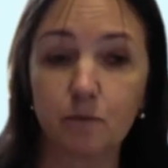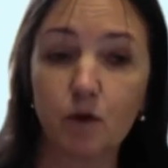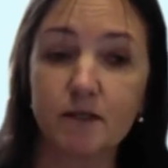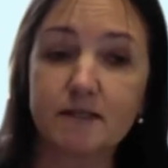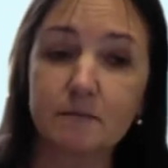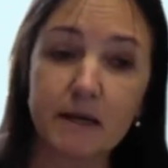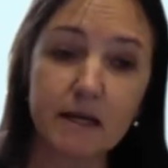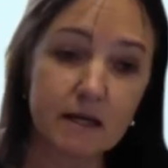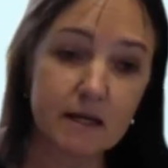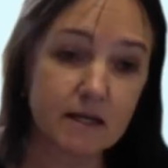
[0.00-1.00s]

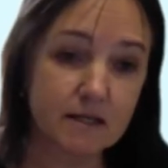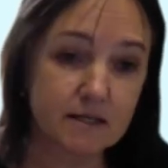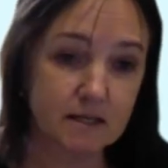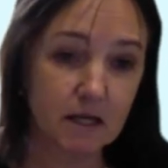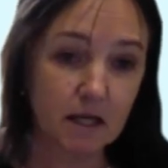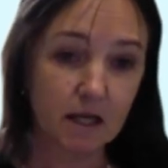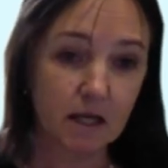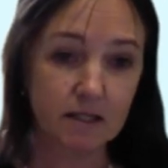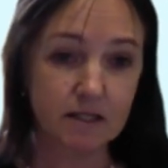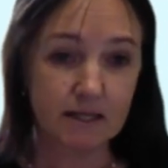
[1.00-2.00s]
policymakers,
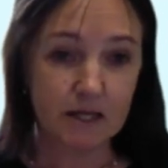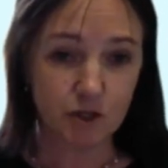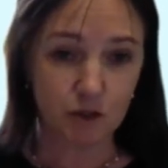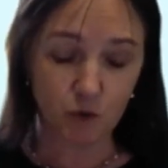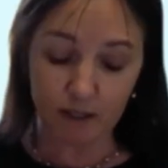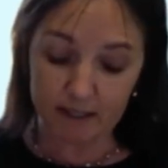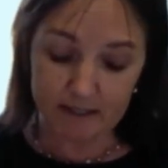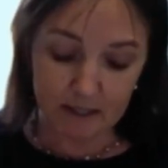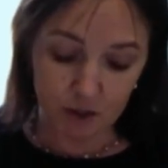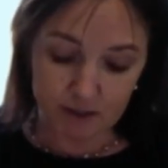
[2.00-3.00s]
international
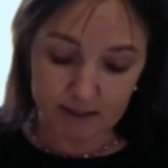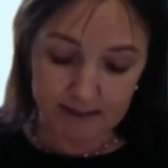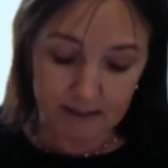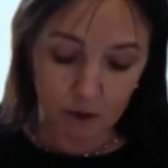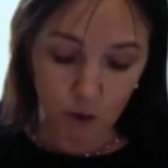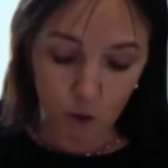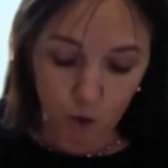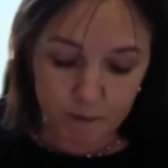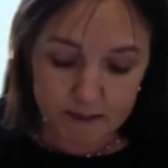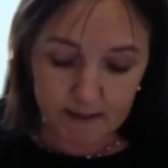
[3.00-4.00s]
organizations and
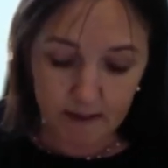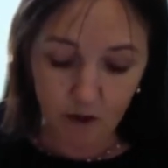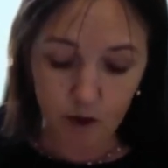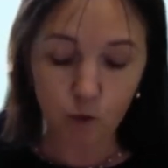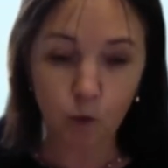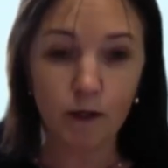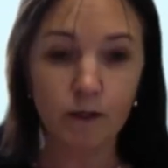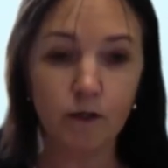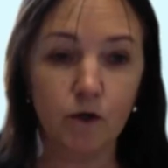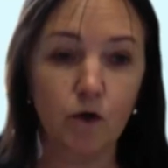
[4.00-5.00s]
groups on
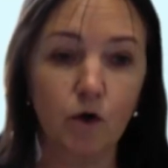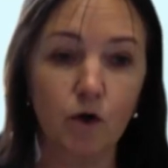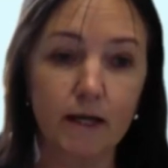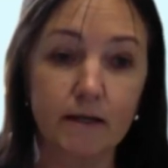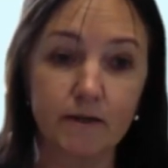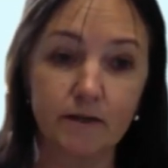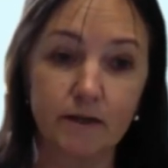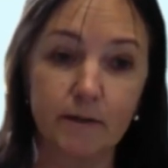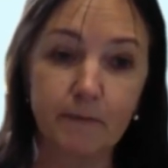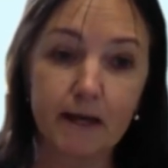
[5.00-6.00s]
one or
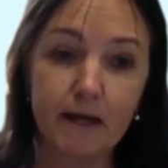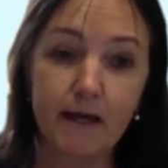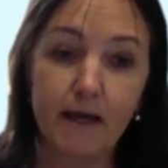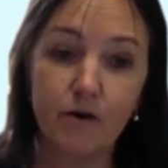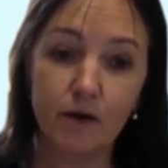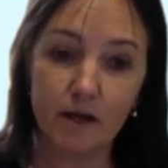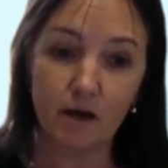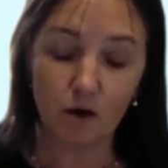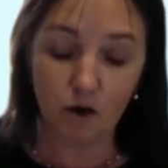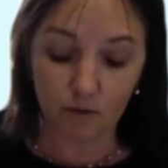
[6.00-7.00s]
another area
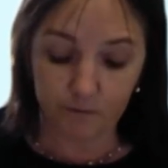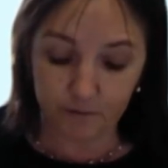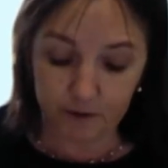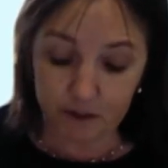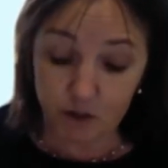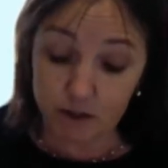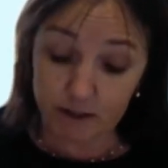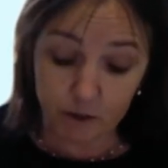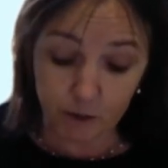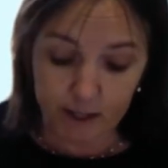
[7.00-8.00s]
of digital
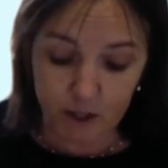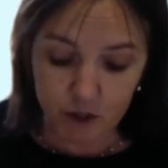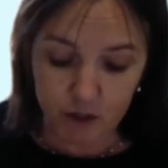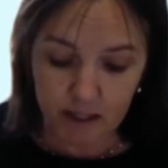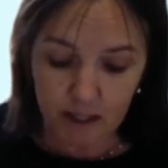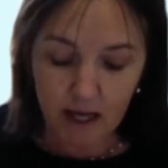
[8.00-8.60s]
education.